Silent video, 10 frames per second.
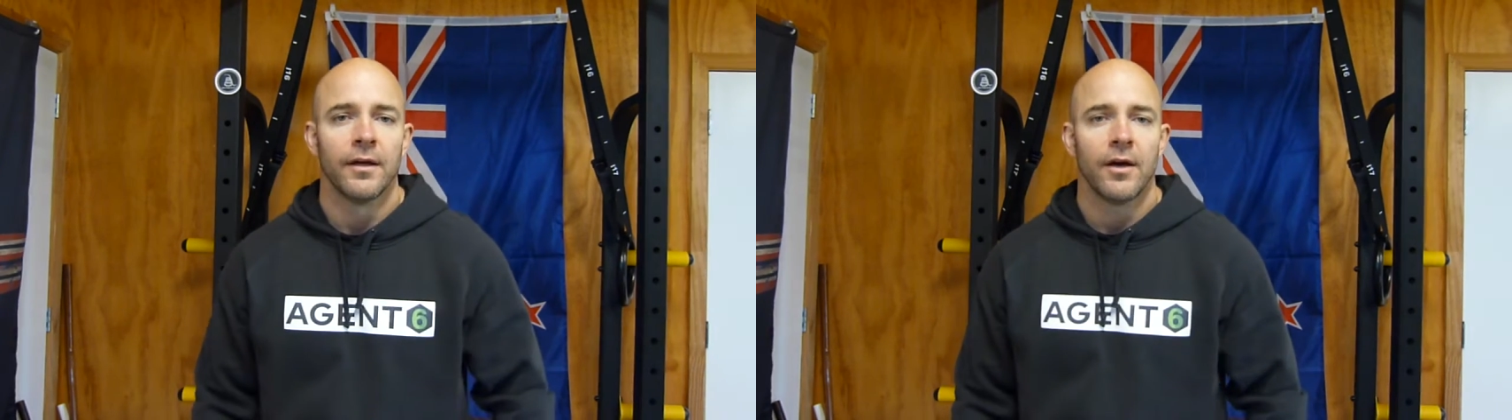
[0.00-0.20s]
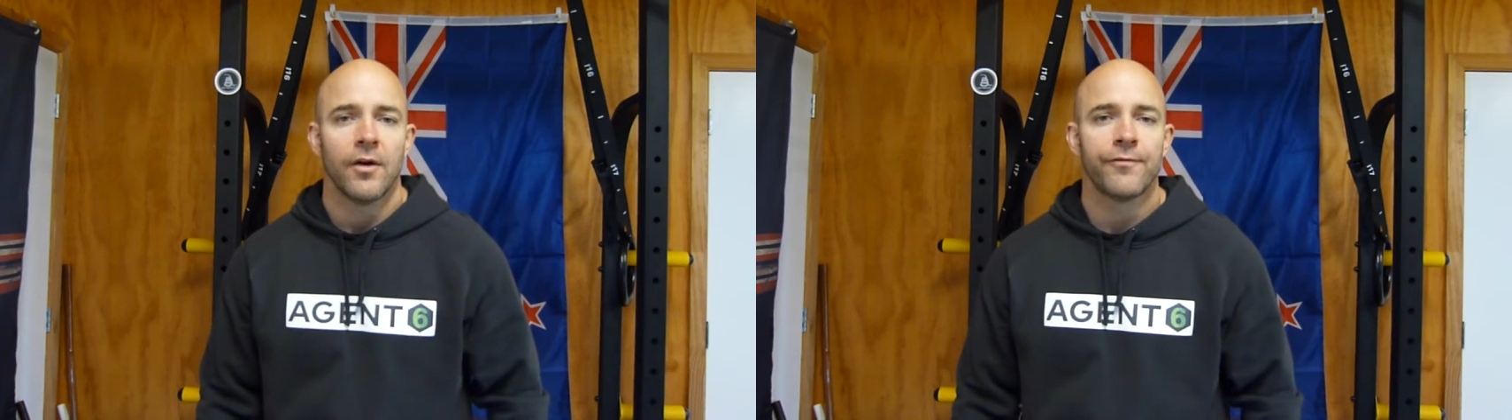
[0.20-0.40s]

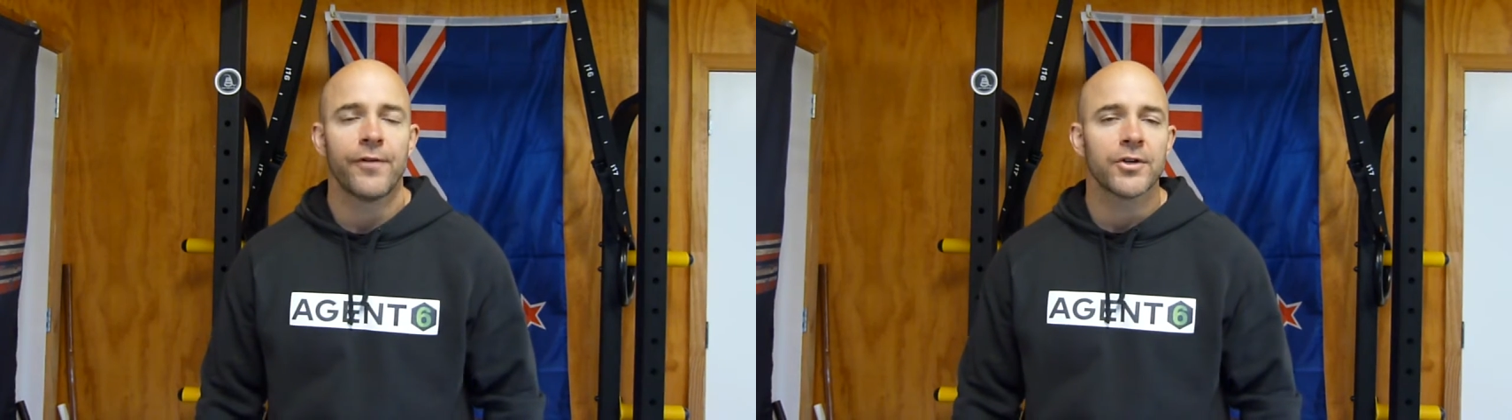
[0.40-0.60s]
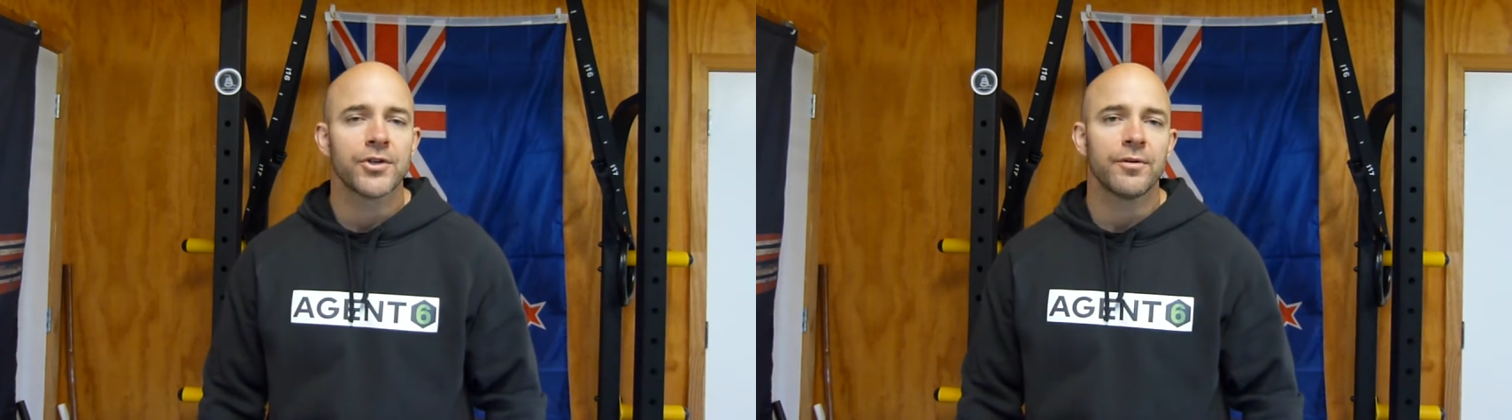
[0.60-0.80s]
A
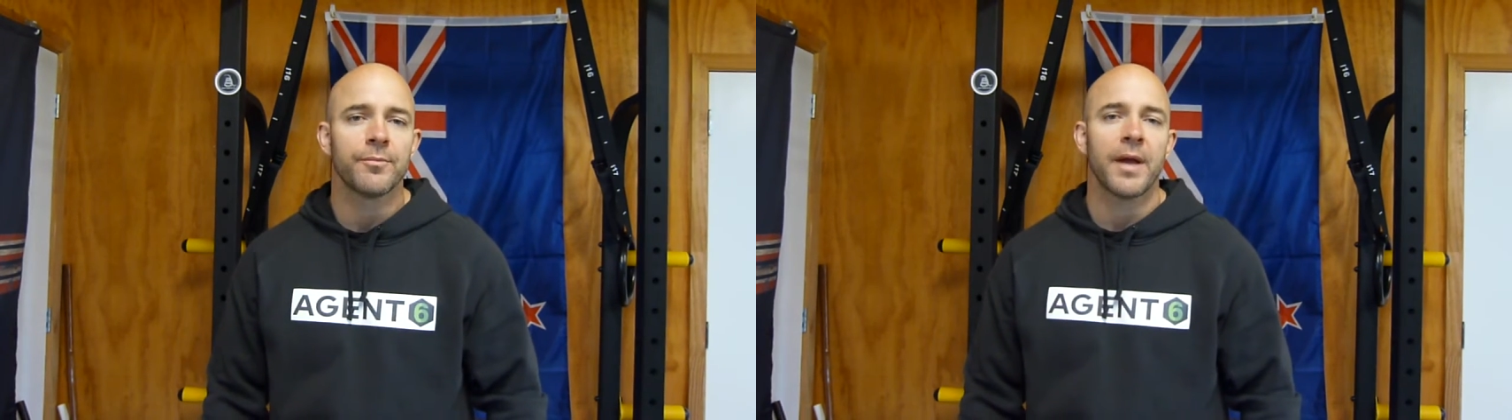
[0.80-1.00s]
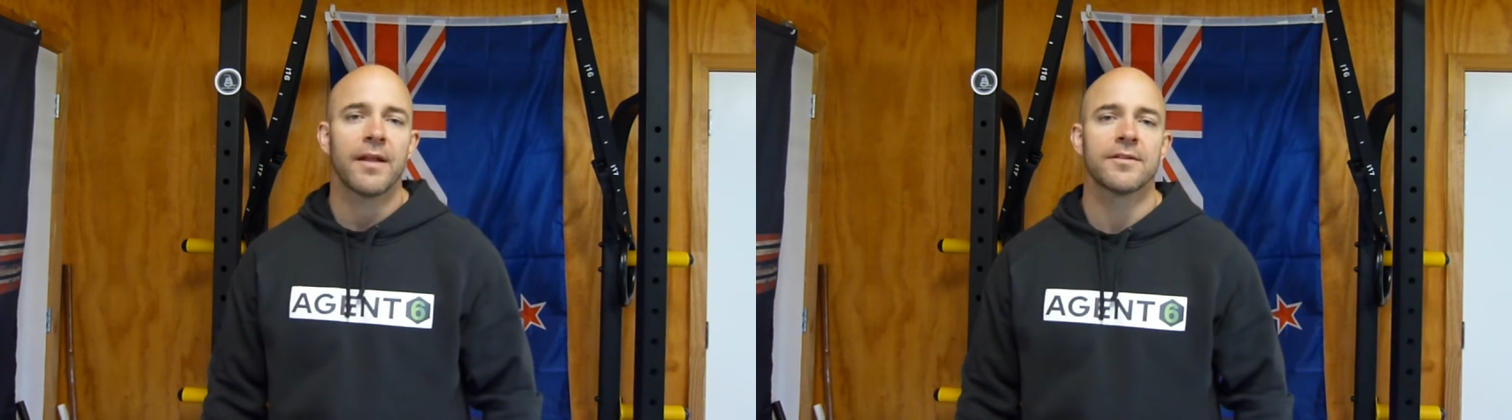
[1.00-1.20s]

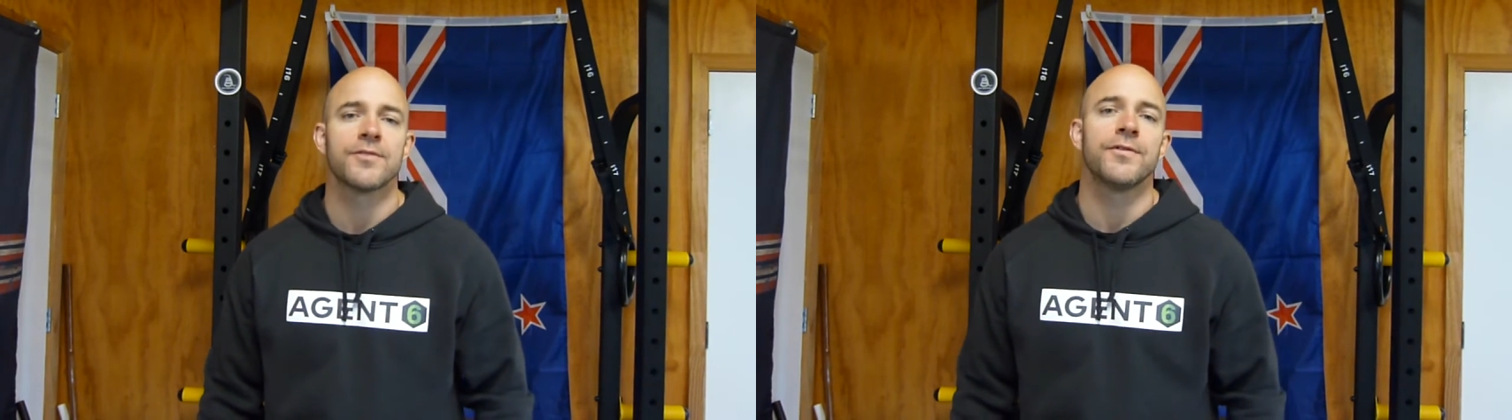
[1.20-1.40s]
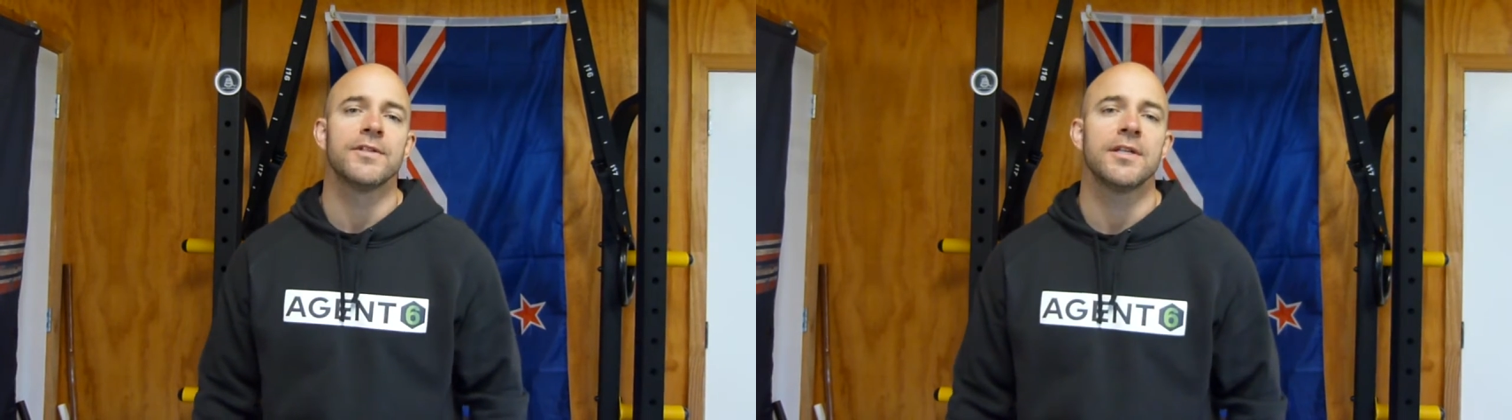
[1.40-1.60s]
functional
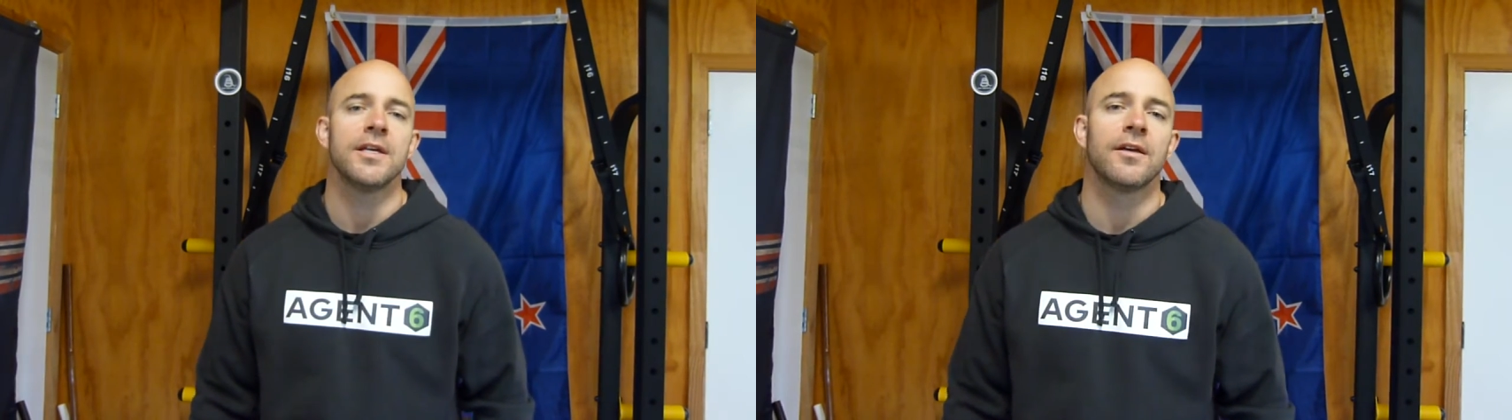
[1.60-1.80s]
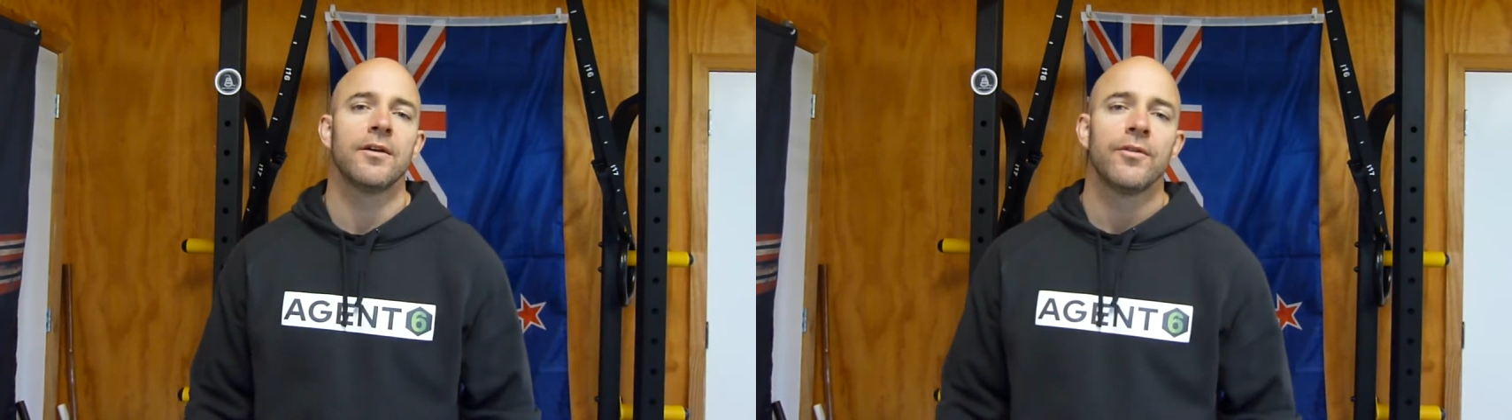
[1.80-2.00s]
balanced
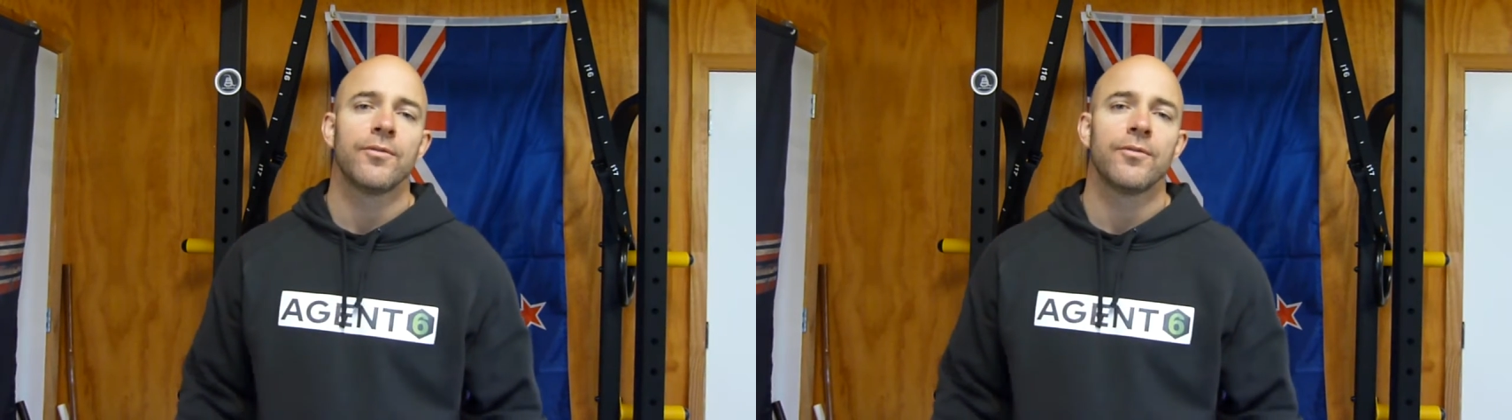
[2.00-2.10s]
physique